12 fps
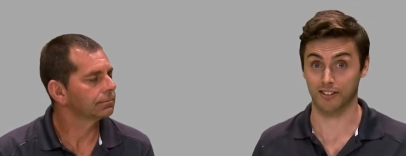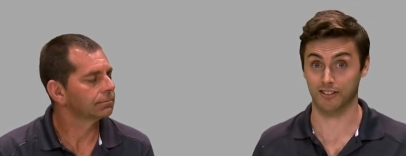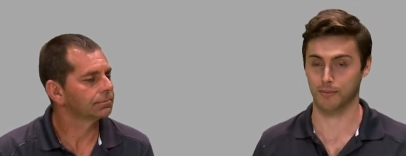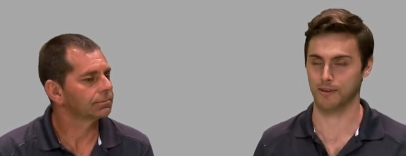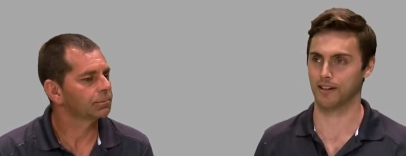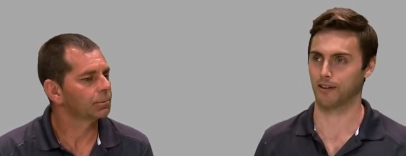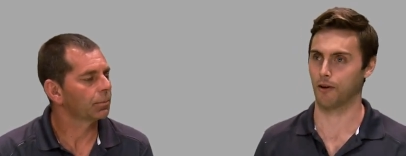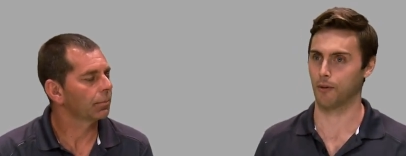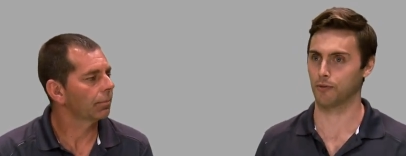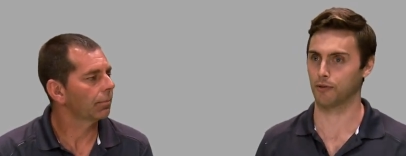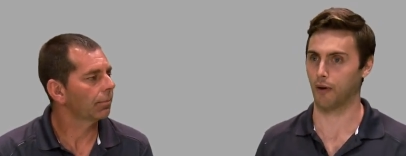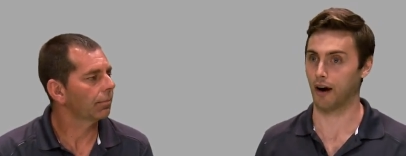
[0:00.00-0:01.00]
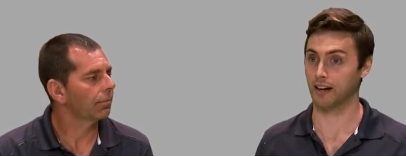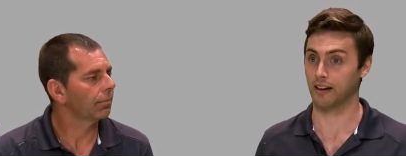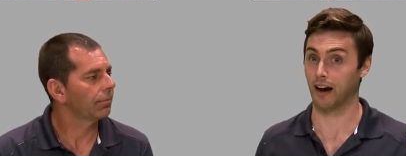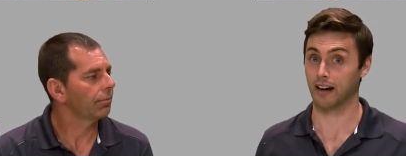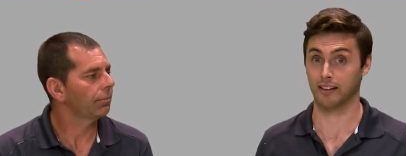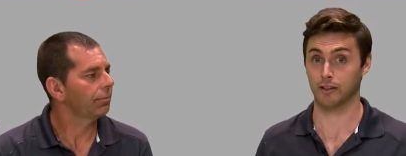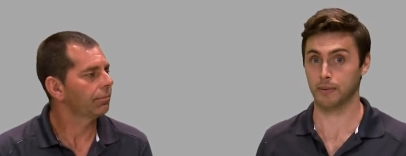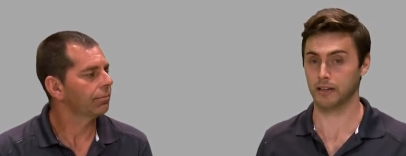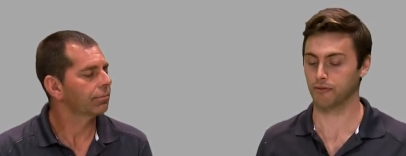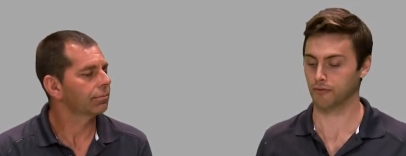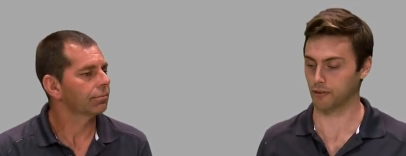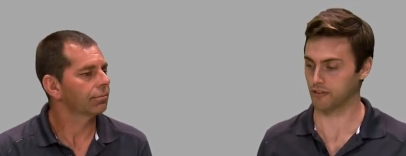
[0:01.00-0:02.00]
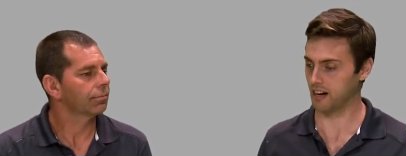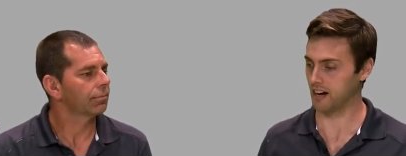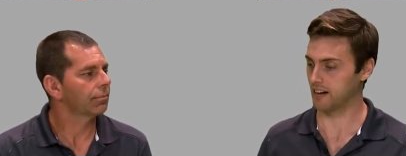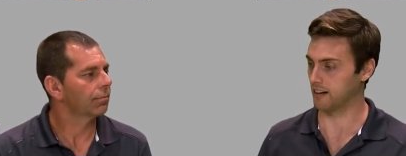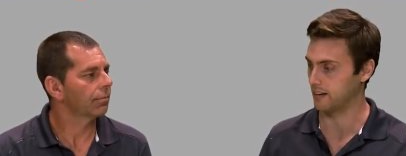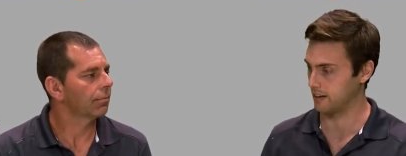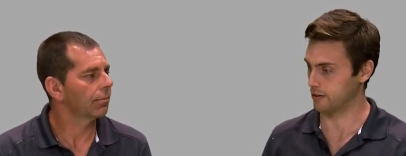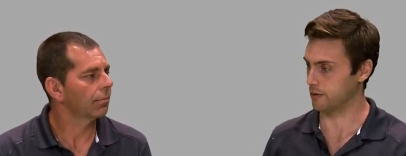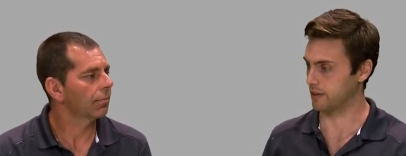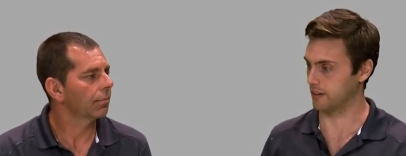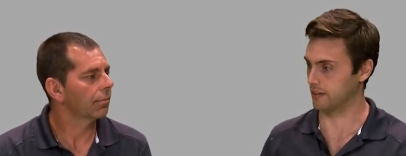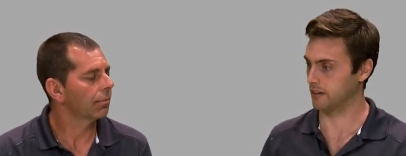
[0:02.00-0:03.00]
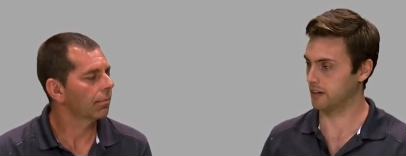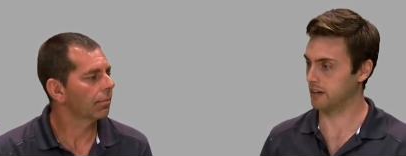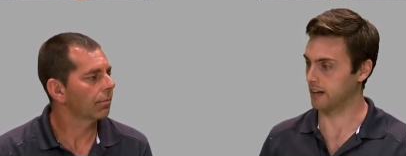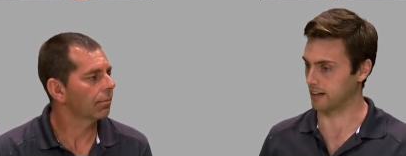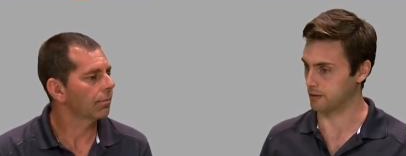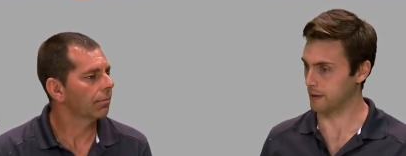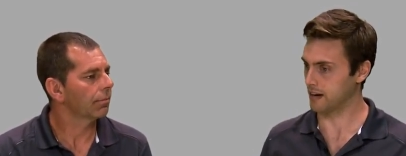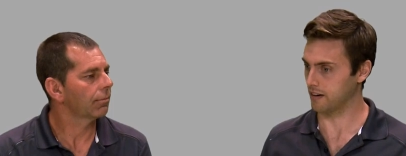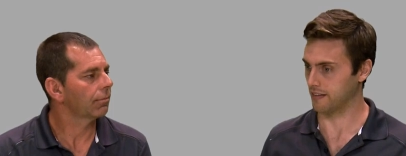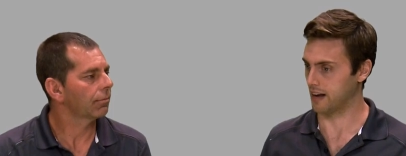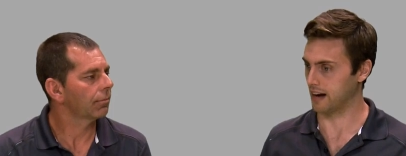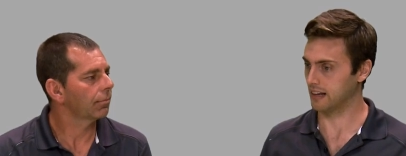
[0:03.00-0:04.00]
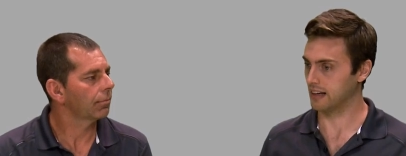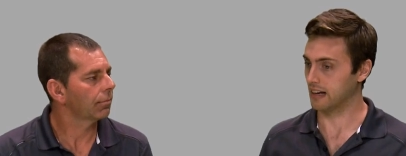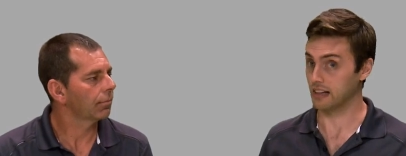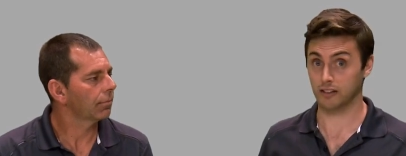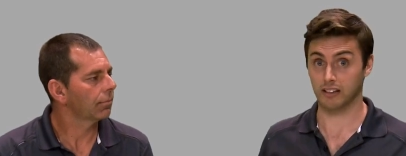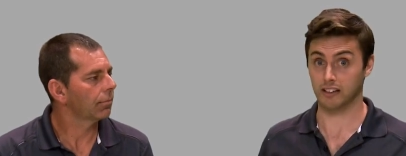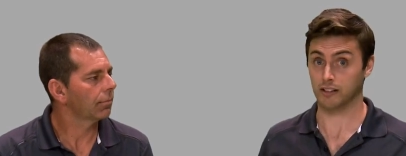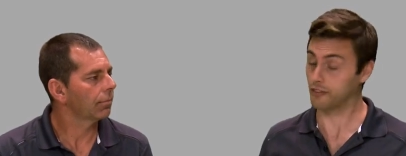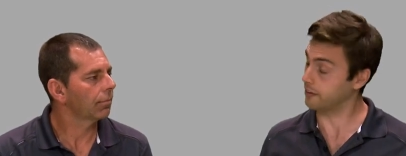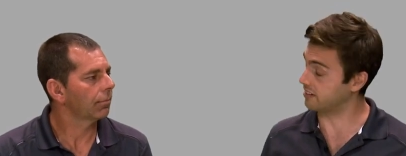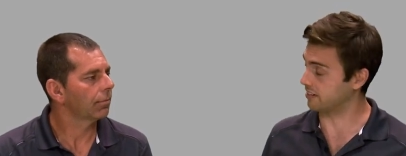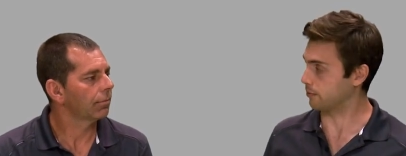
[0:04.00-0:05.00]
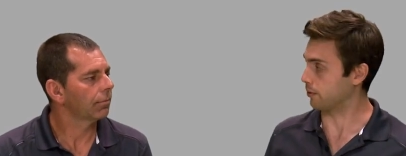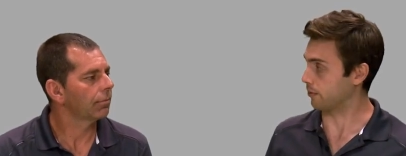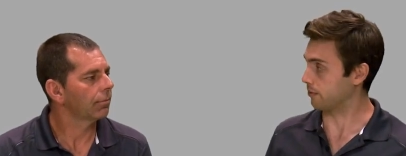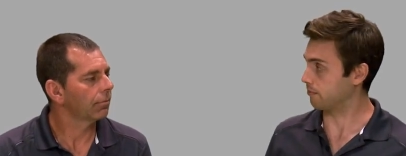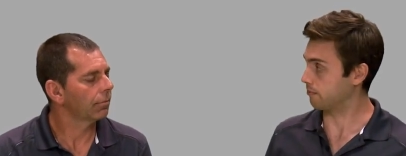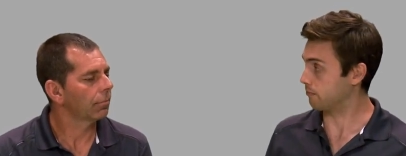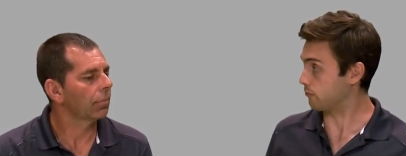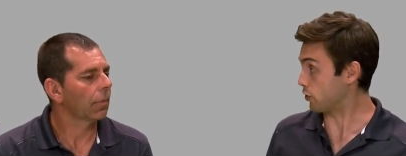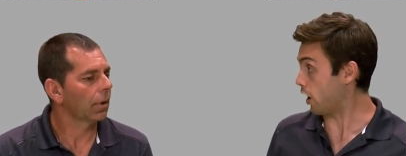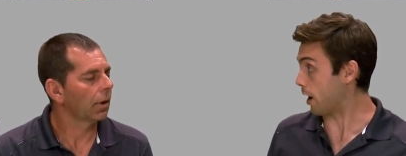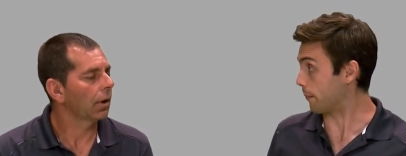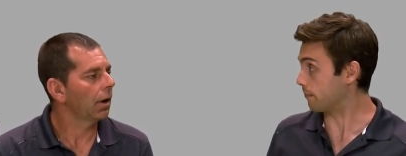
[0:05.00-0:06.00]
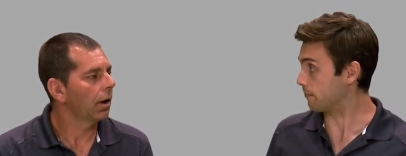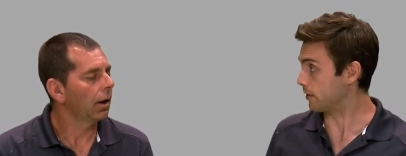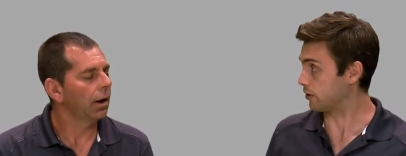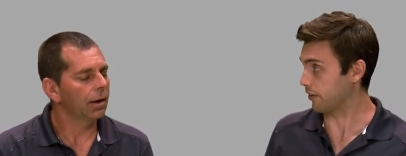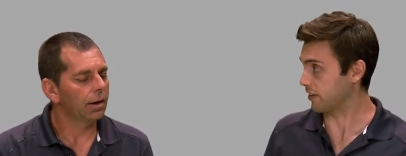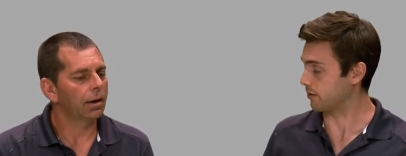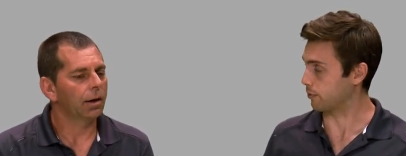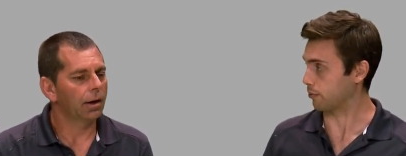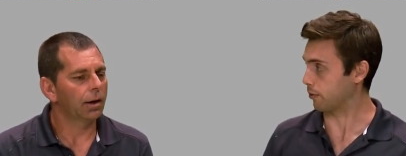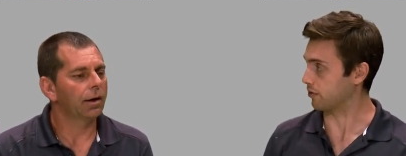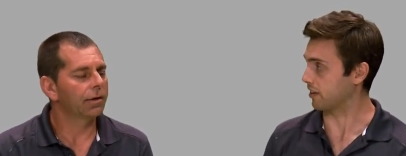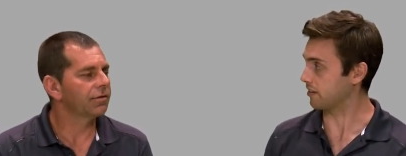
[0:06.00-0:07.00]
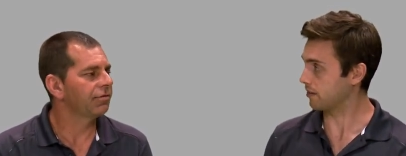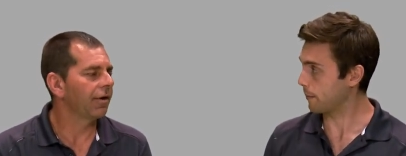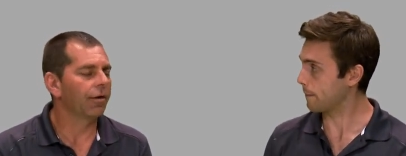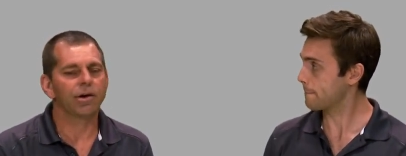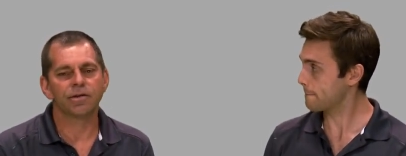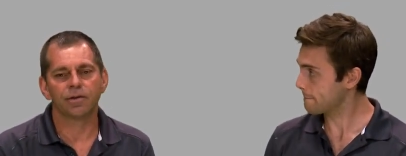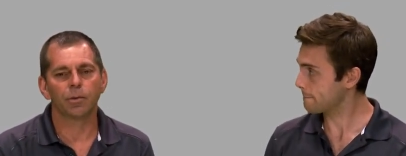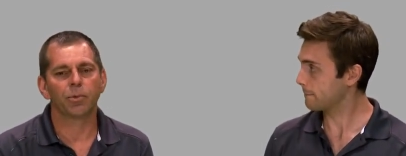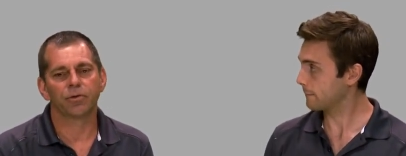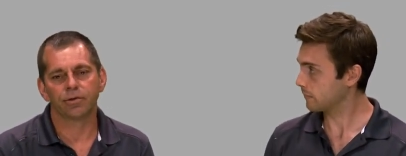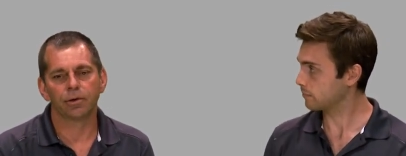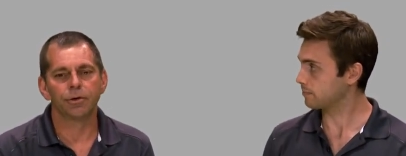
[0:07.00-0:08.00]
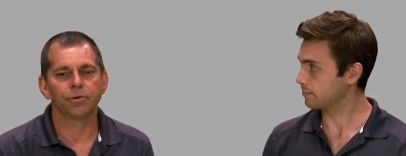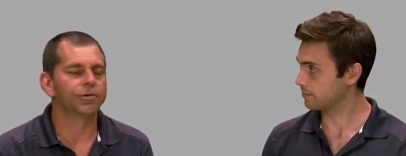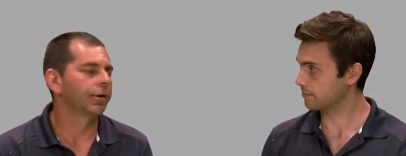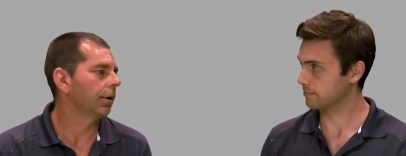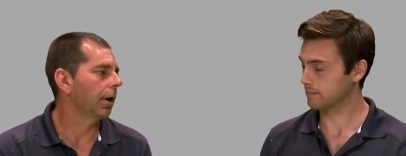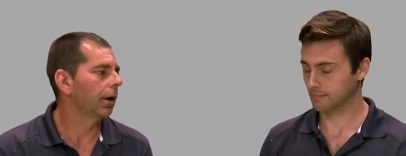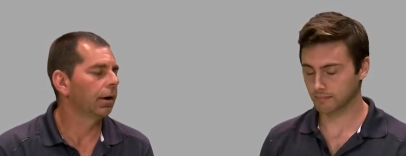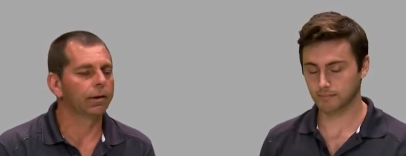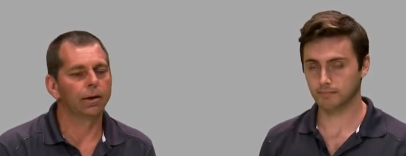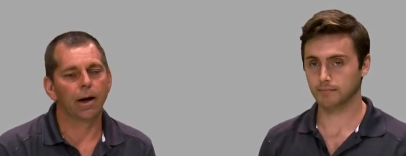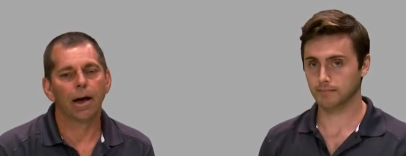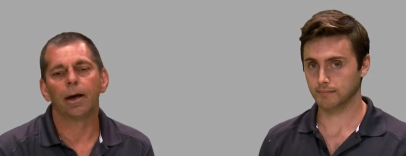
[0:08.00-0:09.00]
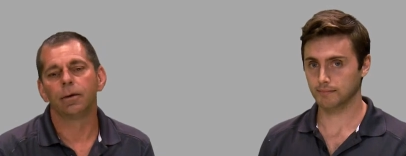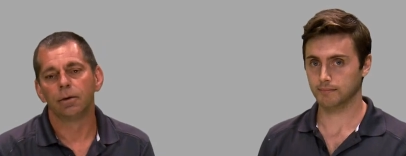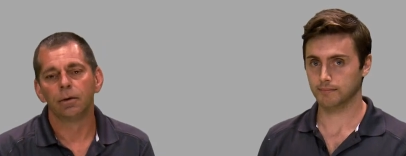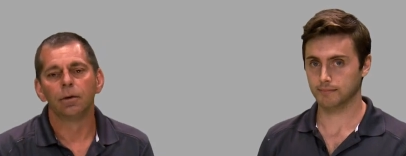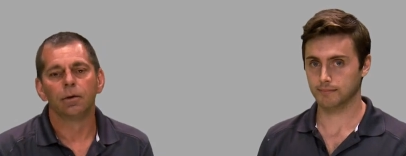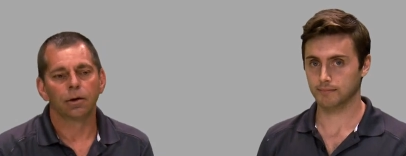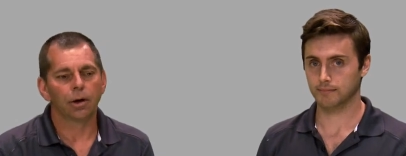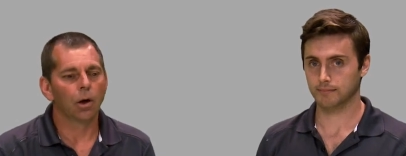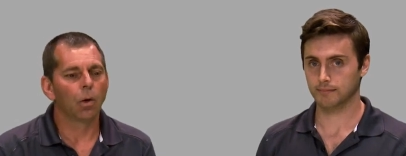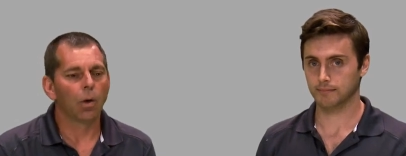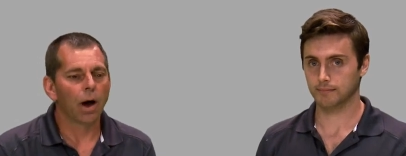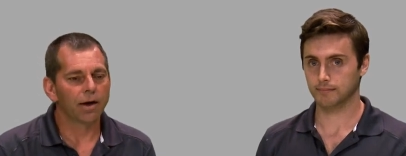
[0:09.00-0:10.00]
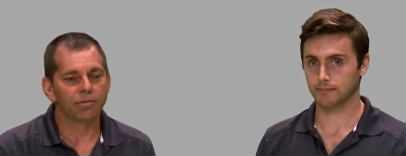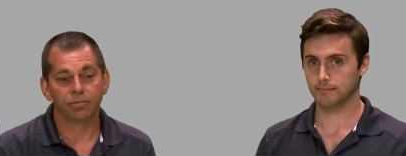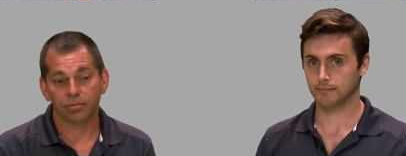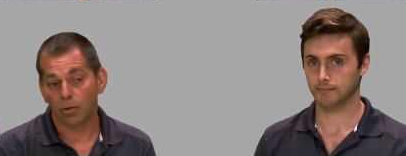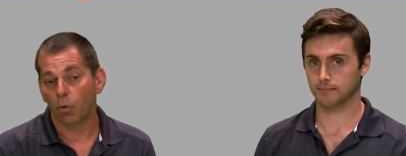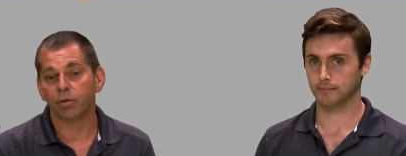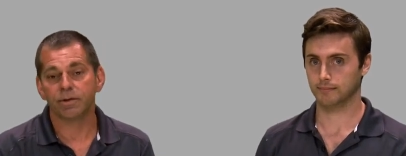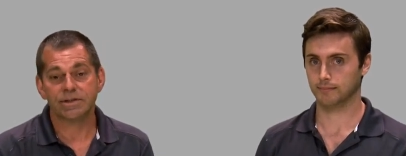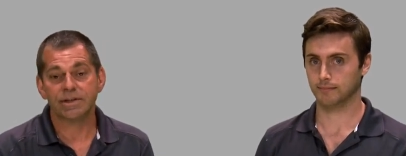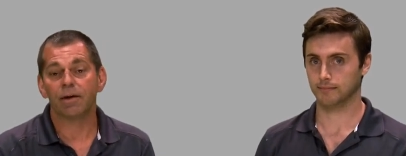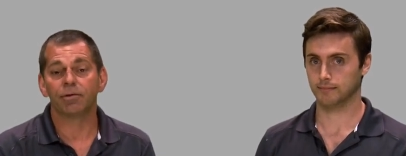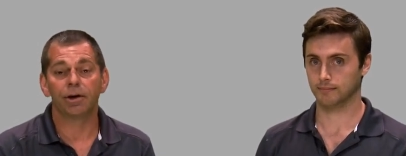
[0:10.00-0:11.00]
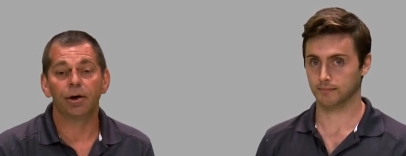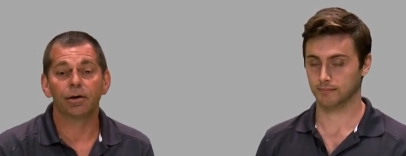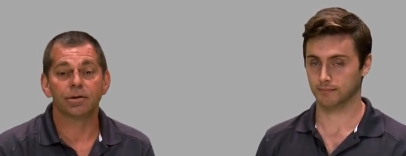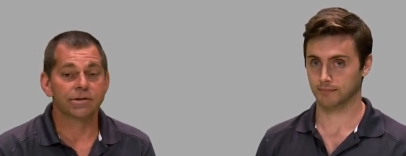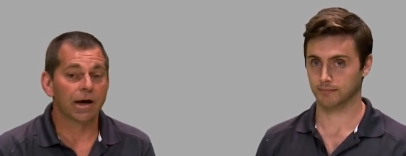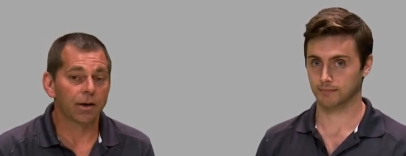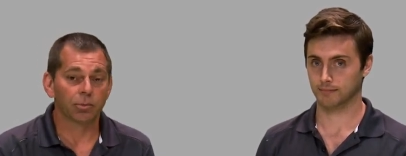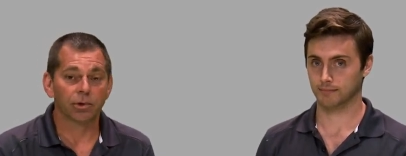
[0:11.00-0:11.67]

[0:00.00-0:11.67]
Speaker 1: system in their home, so I, I can speak firsthand and, and you can expand on that. It's, it's a very simple
Speaker 2: job. It's very simple process. It is a very simple solution. And, uh, you know, I've over seven years, I